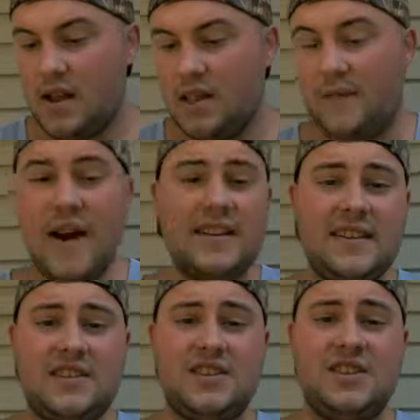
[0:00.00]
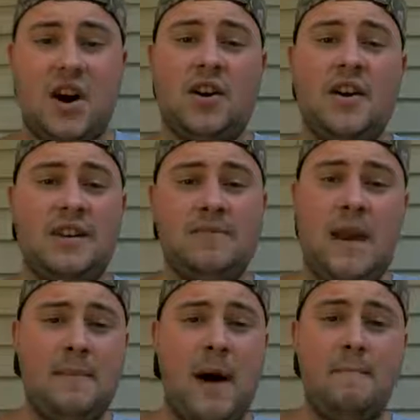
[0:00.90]
Stunna is
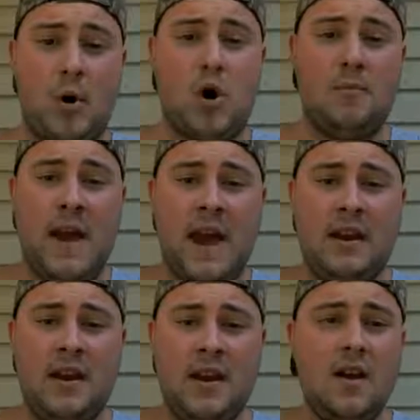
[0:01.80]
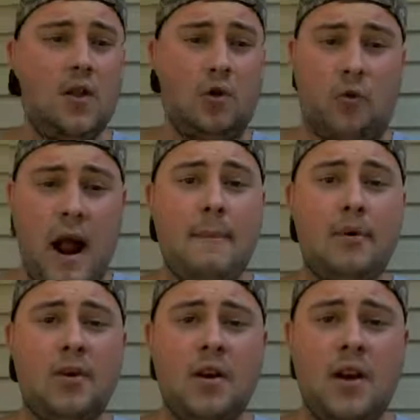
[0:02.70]
made by Birdman, the
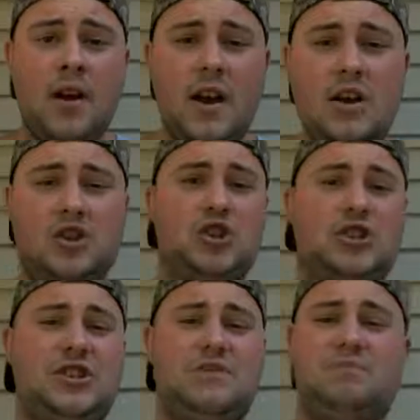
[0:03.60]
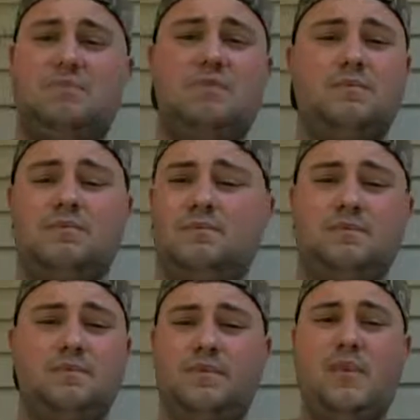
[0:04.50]
rapper, is just,
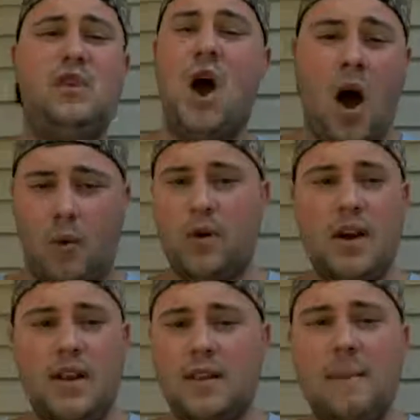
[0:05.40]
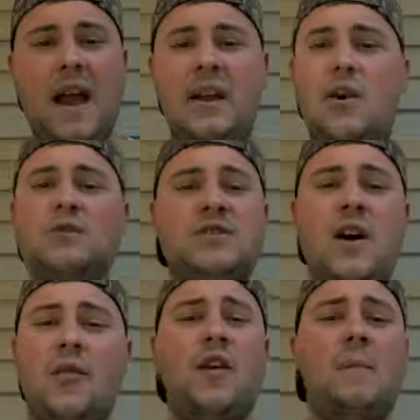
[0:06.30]
no. The man knows
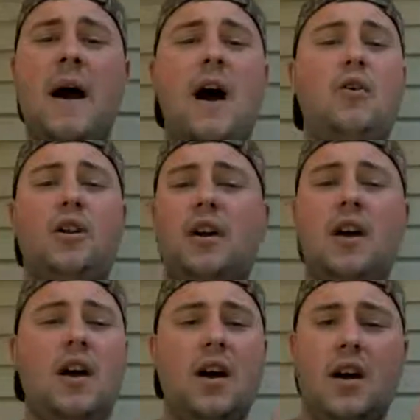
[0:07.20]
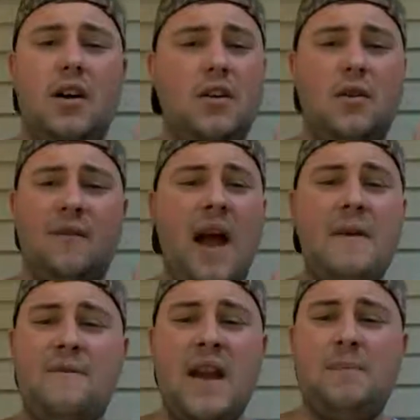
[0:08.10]
nothing about
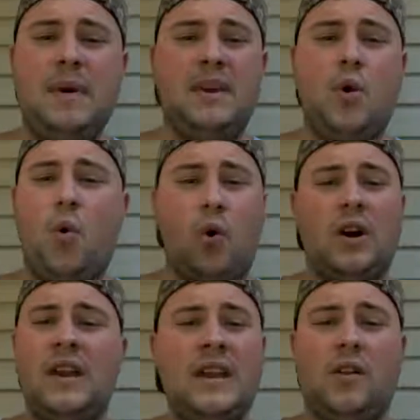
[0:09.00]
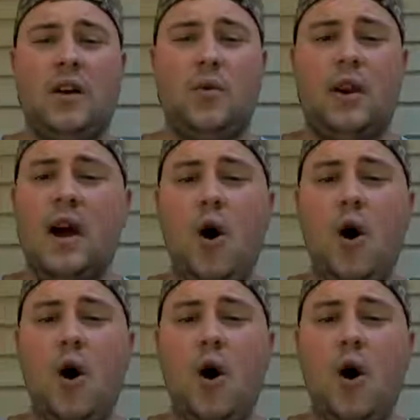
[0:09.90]
vaping or e-liquid.